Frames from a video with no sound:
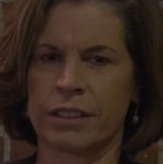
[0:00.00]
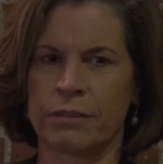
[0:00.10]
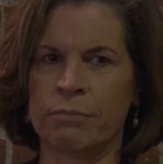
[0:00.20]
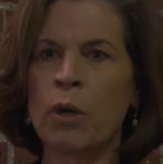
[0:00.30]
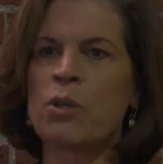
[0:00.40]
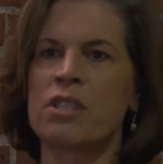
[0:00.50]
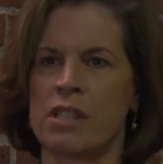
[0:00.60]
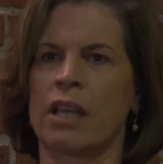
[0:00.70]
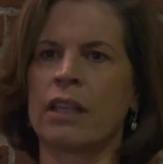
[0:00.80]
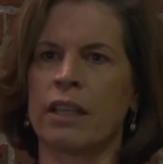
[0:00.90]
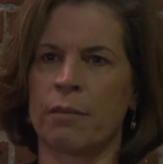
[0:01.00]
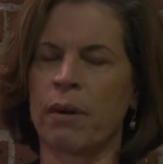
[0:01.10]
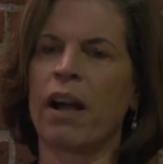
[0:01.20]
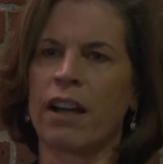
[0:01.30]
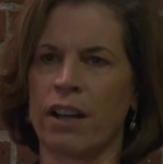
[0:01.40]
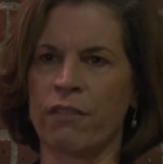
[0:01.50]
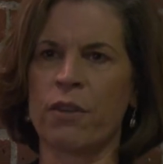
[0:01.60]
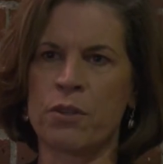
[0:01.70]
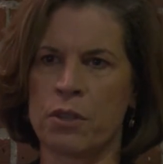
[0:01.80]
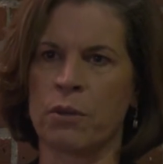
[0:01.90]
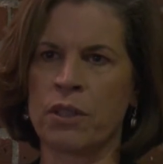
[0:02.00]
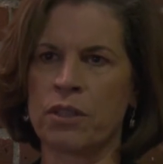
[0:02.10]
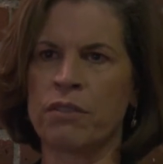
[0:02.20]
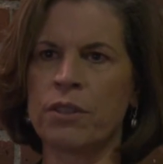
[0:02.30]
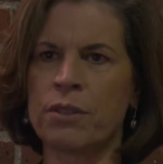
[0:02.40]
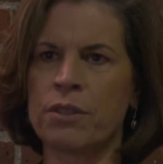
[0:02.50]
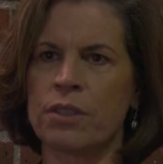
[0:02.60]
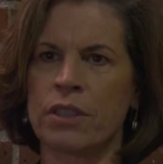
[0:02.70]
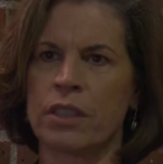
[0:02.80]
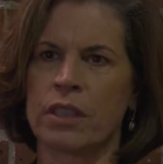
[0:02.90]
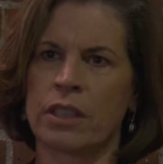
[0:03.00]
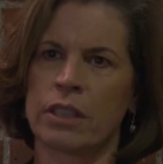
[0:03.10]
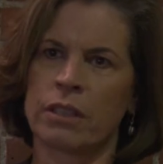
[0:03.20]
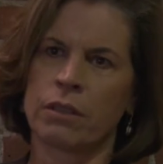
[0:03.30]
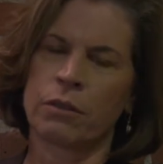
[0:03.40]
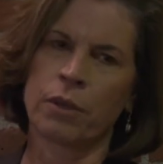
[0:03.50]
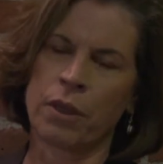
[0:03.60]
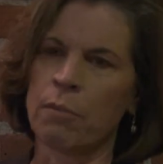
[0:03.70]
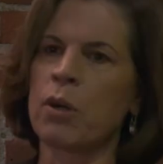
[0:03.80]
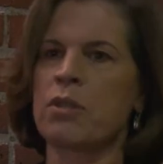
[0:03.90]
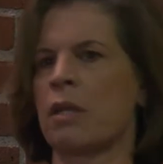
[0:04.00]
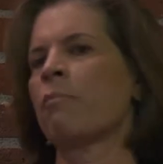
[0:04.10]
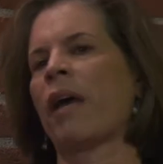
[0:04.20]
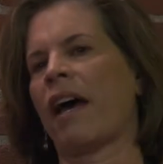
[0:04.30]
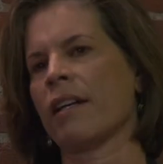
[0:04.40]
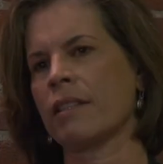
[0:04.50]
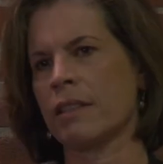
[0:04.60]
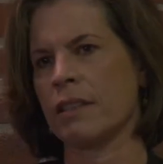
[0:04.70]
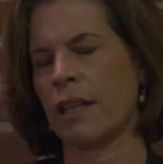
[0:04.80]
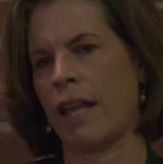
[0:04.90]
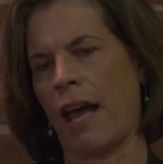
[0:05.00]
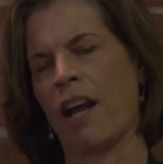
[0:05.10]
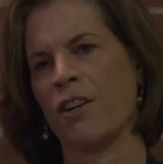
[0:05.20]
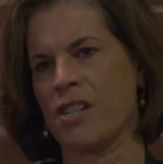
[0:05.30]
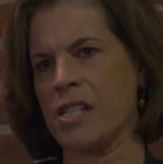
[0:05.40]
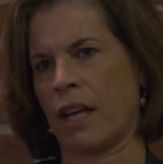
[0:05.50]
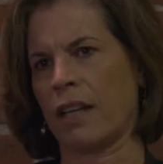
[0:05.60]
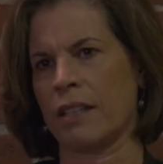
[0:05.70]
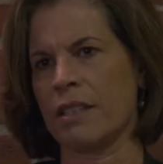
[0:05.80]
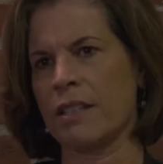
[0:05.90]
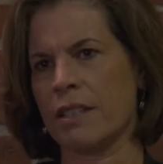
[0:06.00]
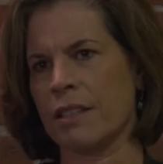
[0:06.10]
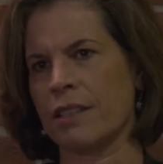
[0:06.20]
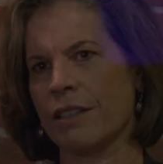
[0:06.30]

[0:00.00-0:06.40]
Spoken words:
most salient part of those two interviews, with the most impact in that 100 seconds.